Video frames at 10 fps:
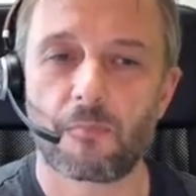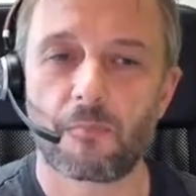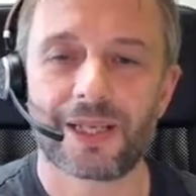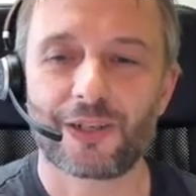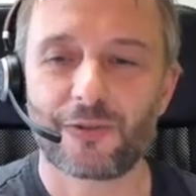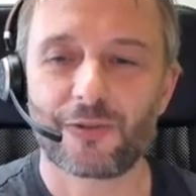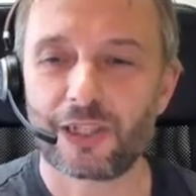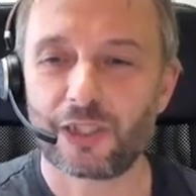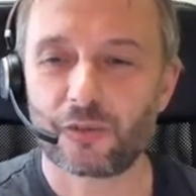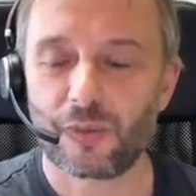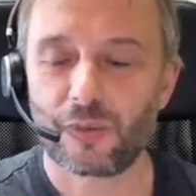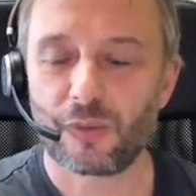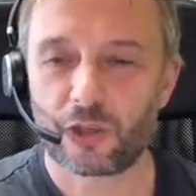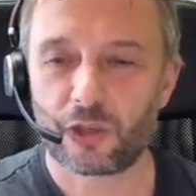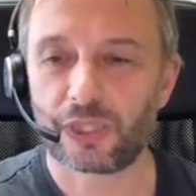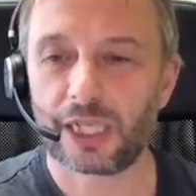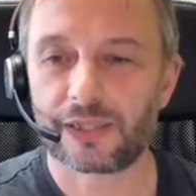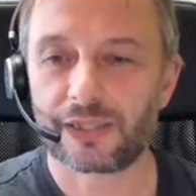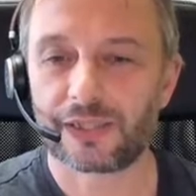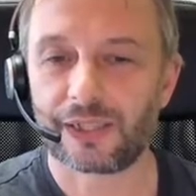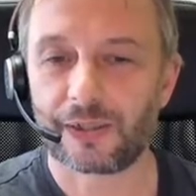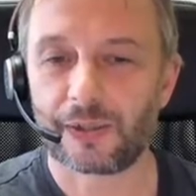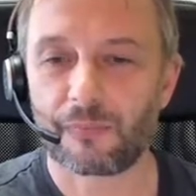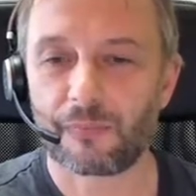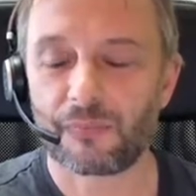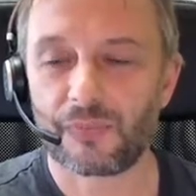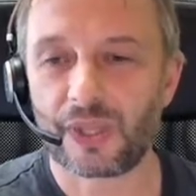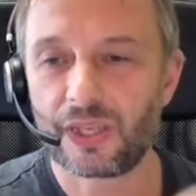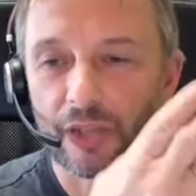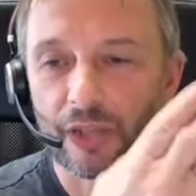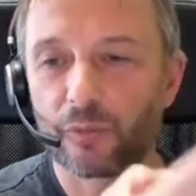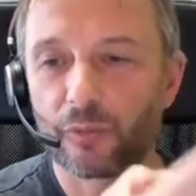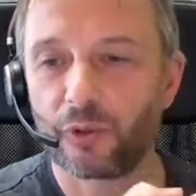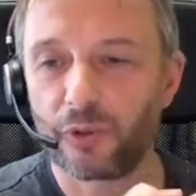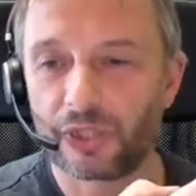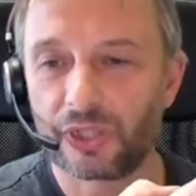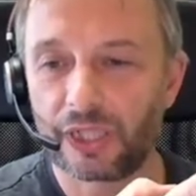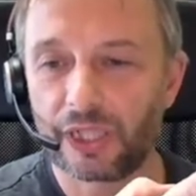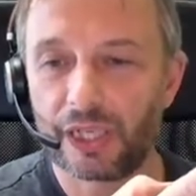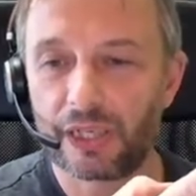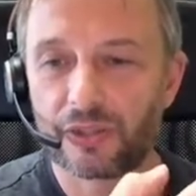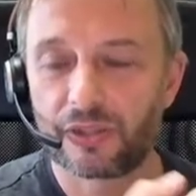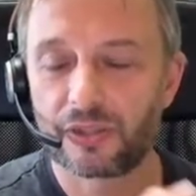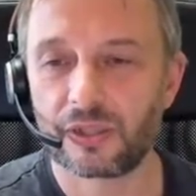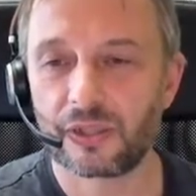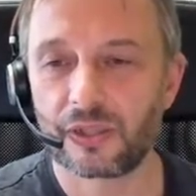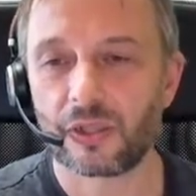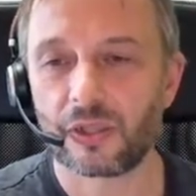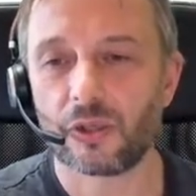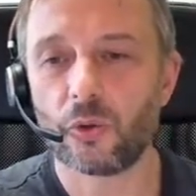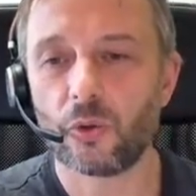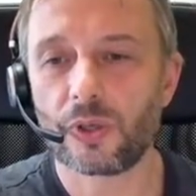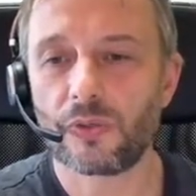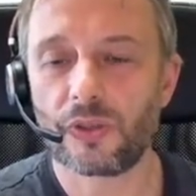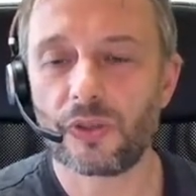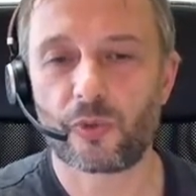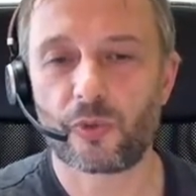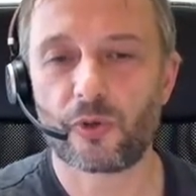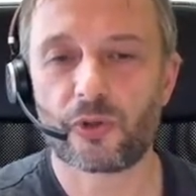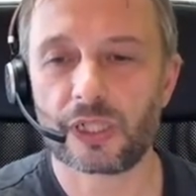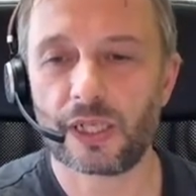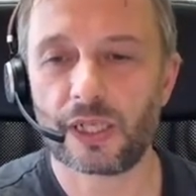They really need to make sure that the other person is who this person